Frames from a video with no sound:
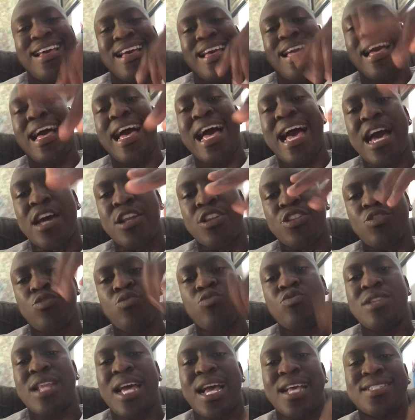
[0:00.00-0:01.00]
How do
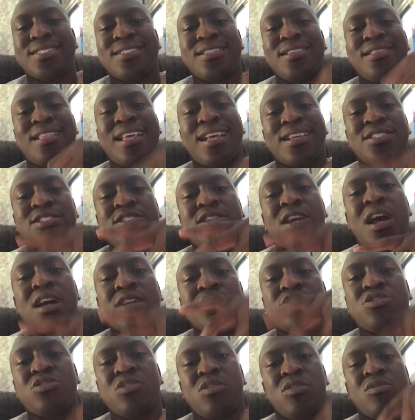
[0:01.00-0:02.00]
you not select
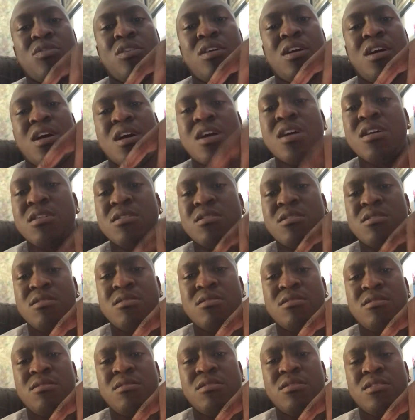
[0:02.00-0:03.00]
John Joe, huh?
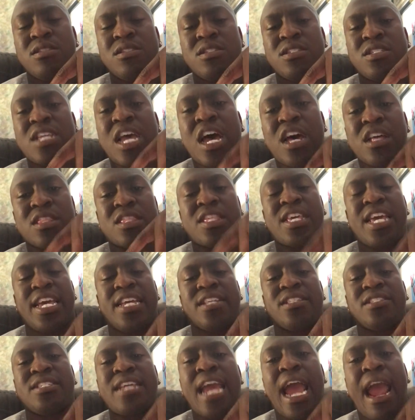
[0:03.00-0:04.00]

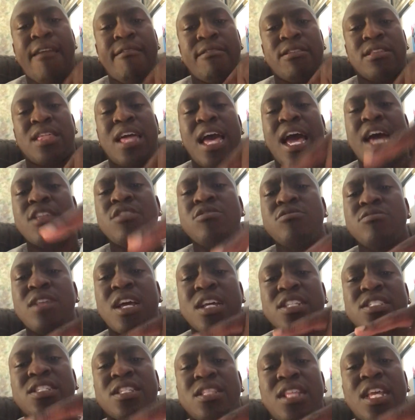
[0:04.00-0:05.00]
Southgate, Gareth, how do you
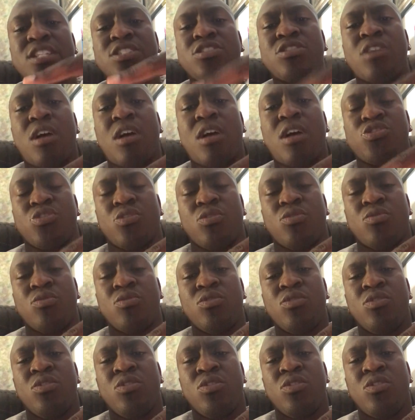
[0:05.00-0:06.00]
not select John Joe?
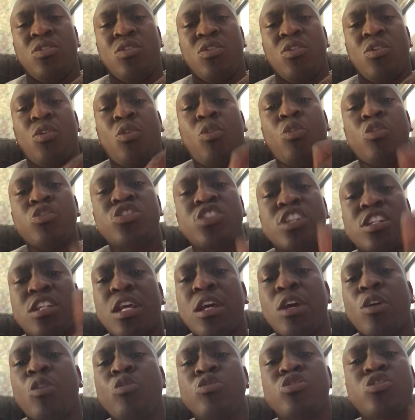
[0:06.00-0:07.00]
Who's
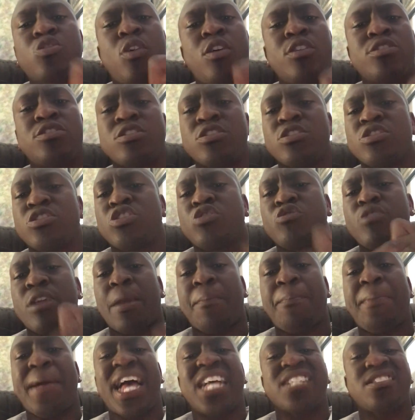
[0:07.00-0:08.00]
going to
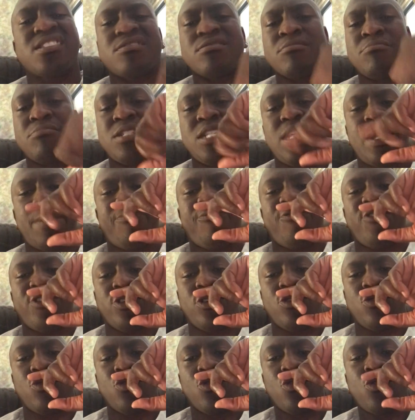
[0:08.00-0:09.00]
string passes from deep for
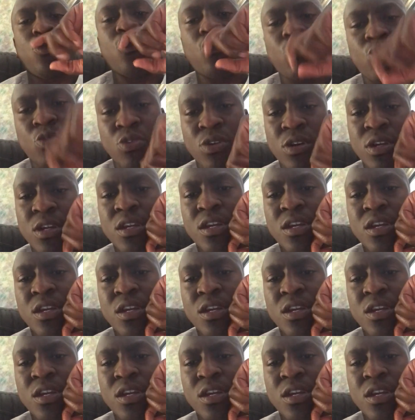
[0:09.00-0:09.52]
you? Who?